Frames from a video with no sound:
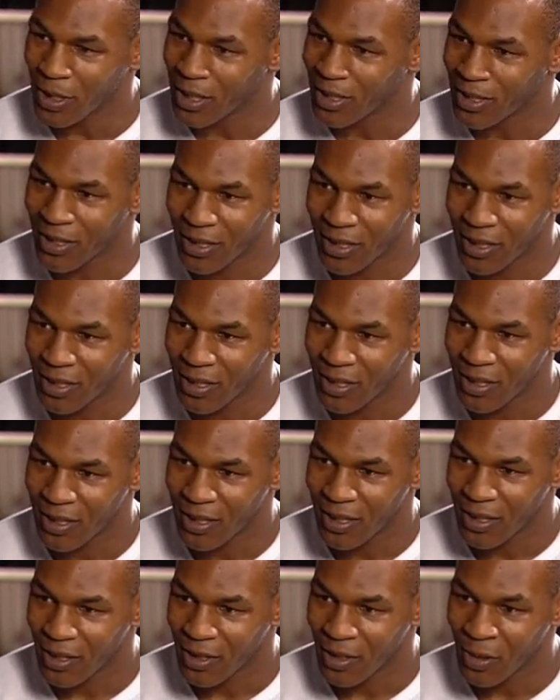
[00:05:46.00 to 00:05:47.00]
and win.
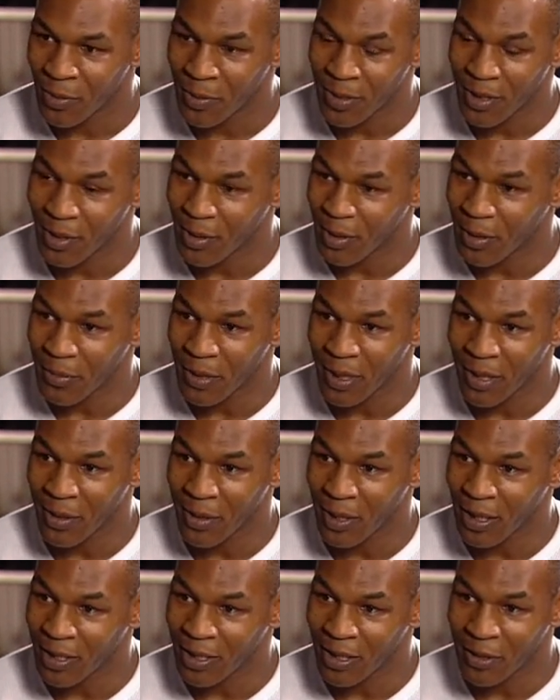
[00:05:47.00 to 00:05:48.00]
And then
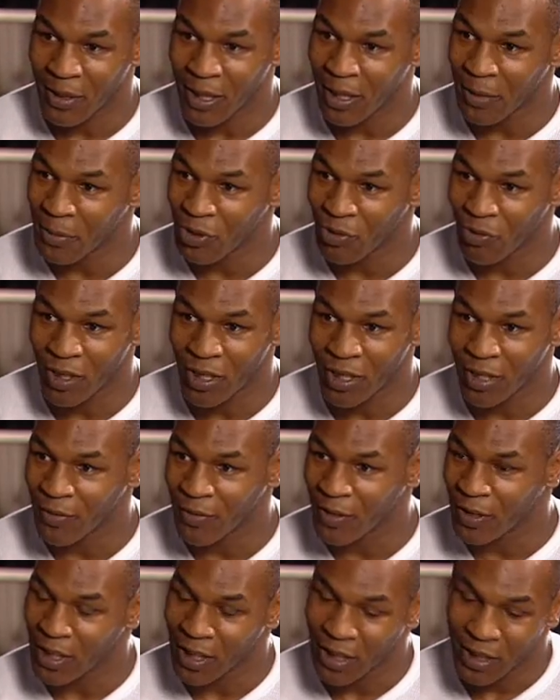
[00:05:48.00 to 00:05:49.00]
sometimes I could be
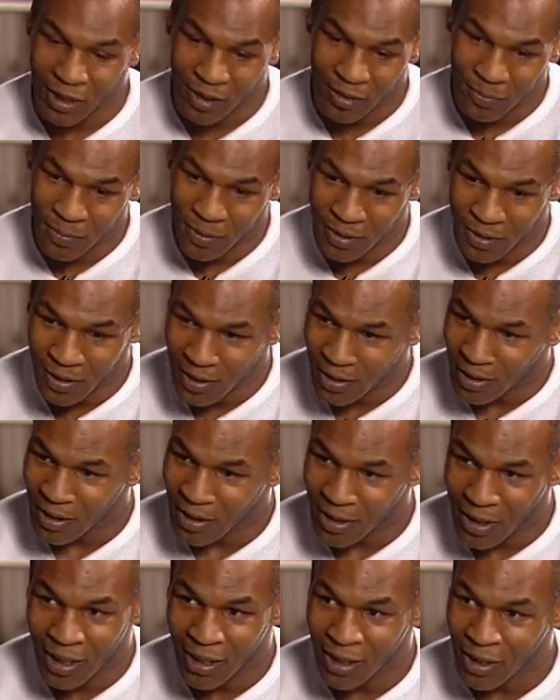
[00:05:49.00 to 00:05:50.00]
trained every day and just be
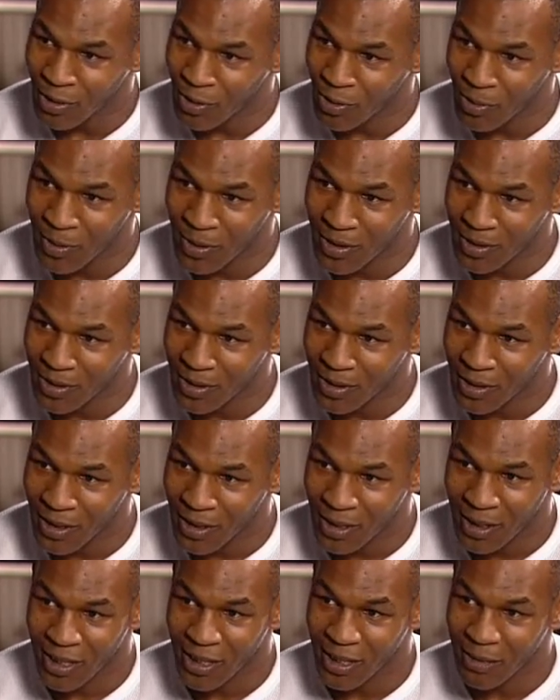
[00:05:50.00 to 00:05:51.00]
not into it
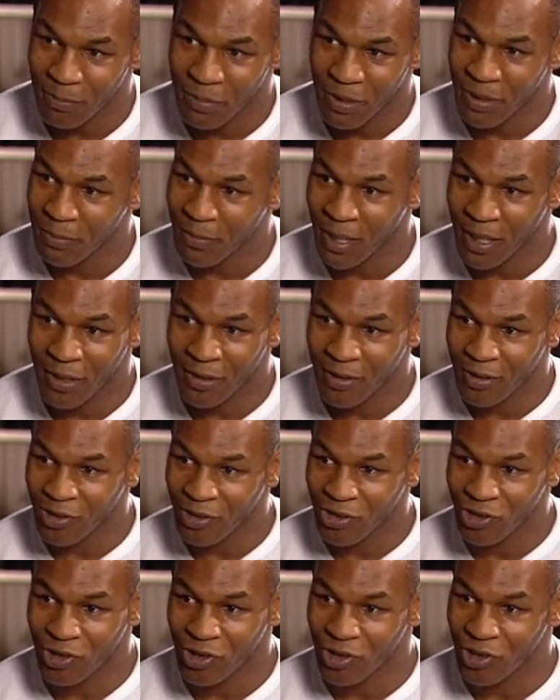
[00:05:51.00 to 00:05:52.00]
and get beat by
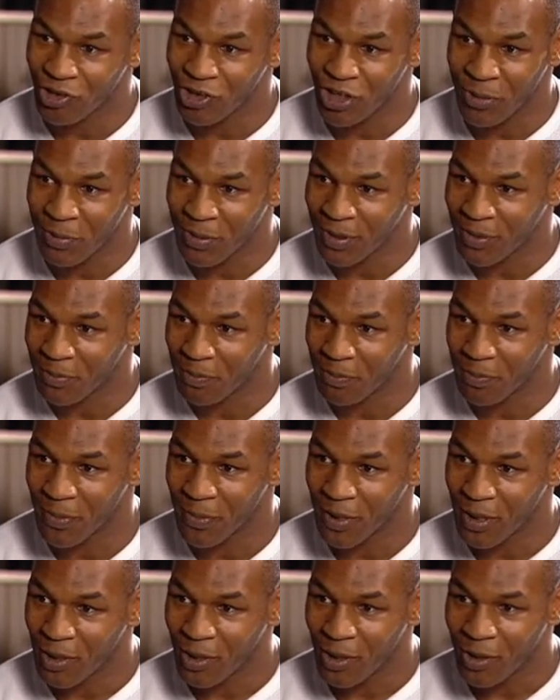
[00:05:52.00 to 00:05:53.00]
the cheapest
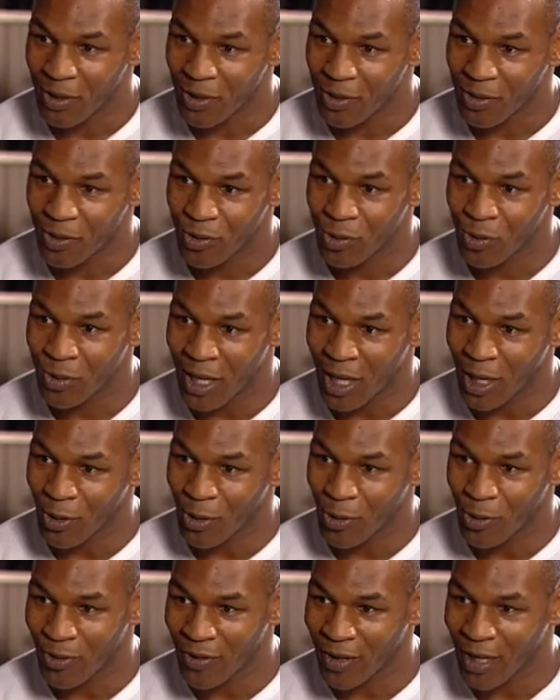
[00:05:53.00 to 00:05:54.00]

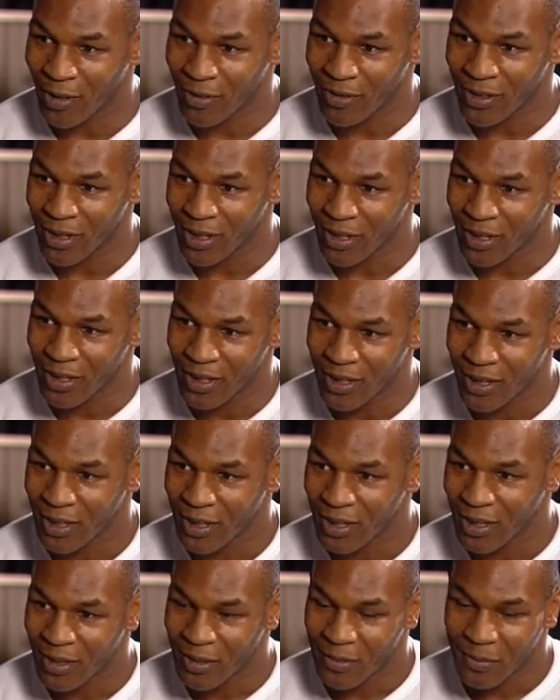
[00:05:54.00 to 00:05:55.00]
$2 whore out there.
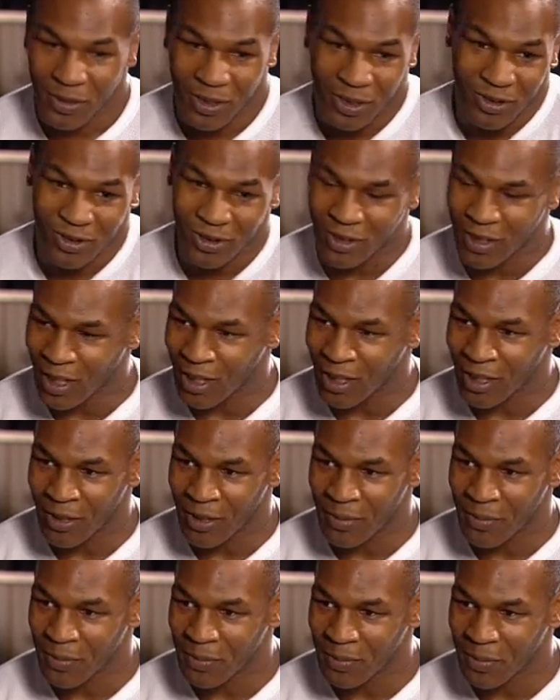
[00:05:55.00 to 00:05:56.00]
But that's just how
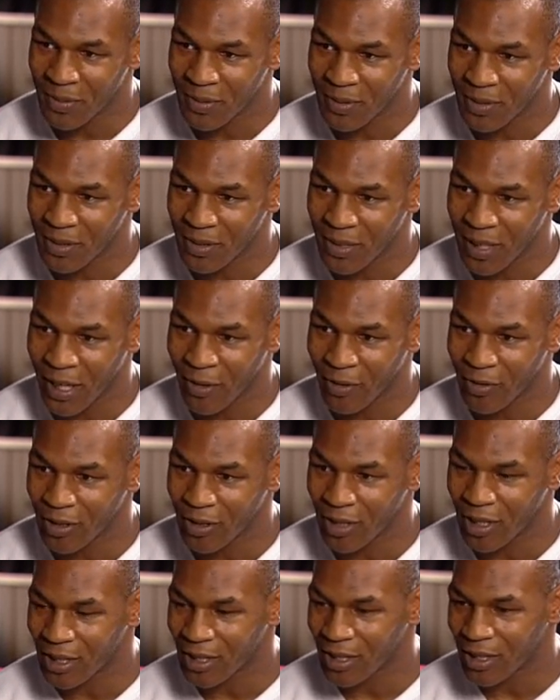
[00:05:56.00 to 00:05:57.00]
I am,
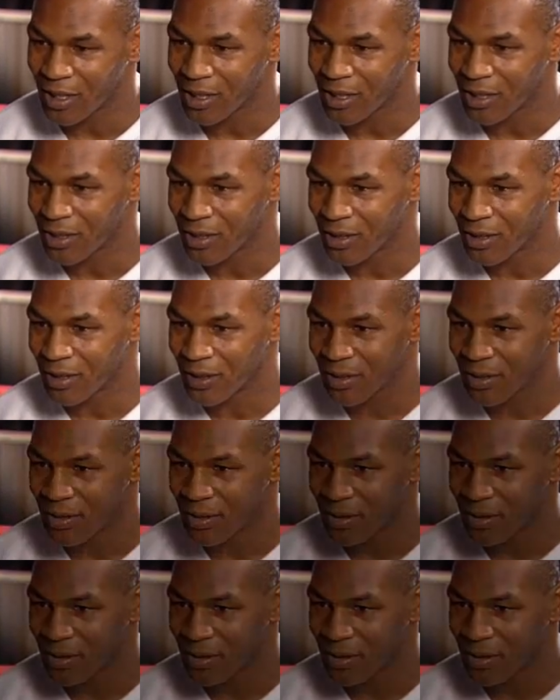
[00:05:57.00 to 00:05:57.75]
character like that.